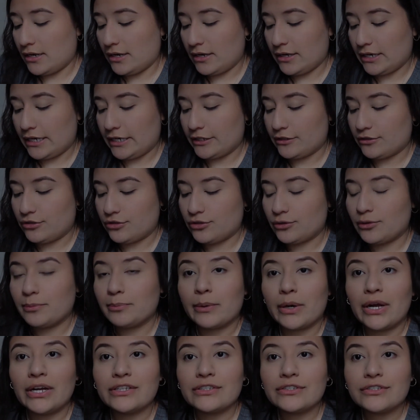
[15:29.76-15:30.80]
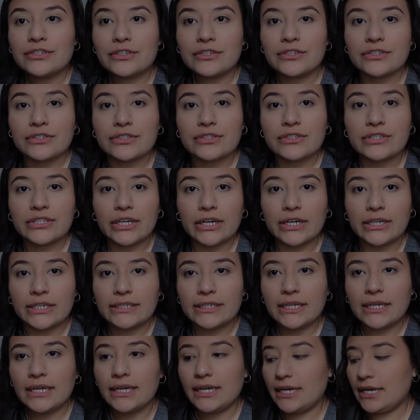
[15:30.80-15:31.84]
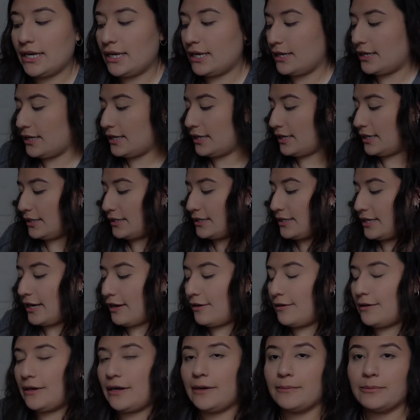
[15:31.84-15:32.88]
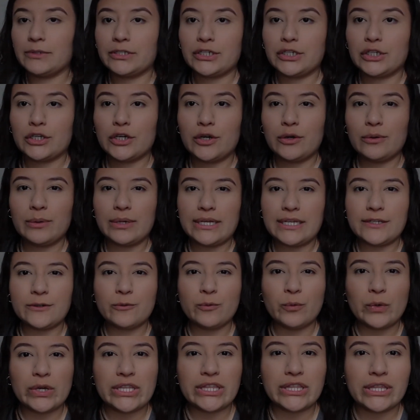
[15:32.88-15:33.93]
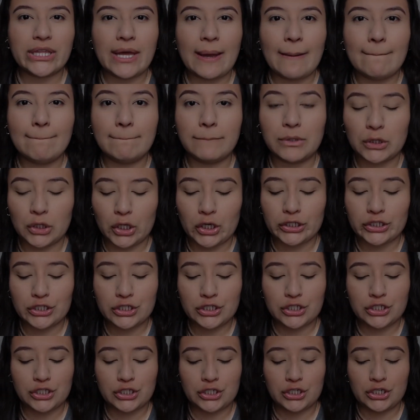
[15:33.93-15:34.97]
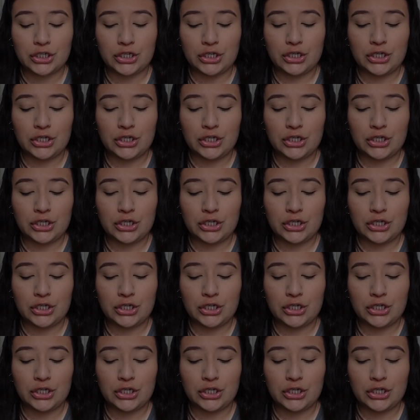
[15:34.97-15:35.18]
Okay, so bronzer's done, and now I'm gonna go in with blush.